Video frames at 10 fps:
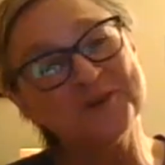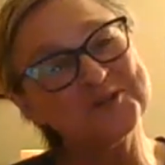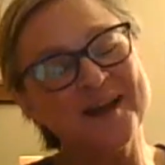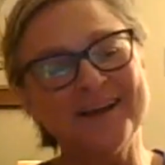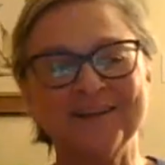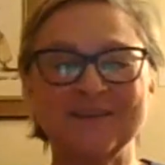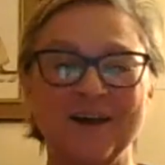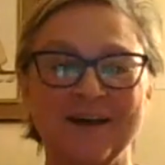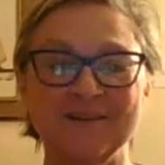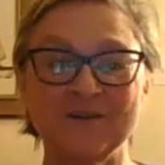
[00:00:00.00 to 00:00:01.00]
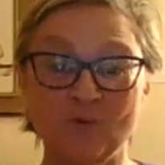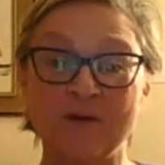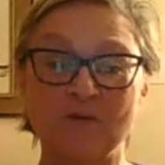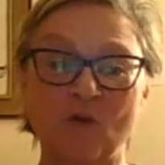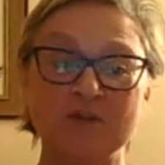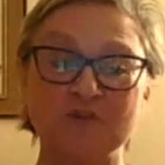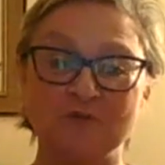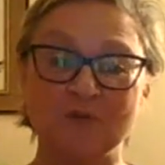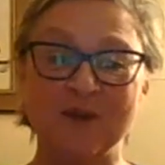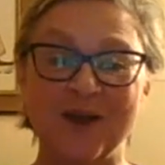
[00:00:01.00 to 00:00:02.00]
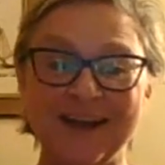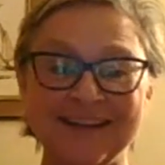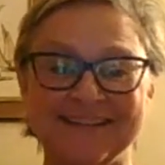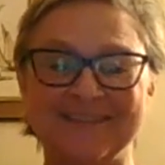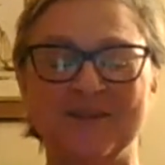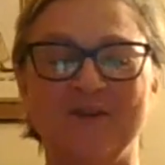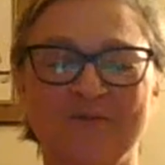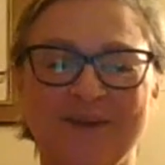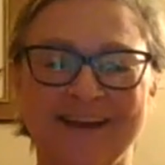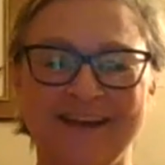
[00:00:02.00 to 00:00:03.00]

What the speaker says: Fairchild, you have a question from the audience to convey.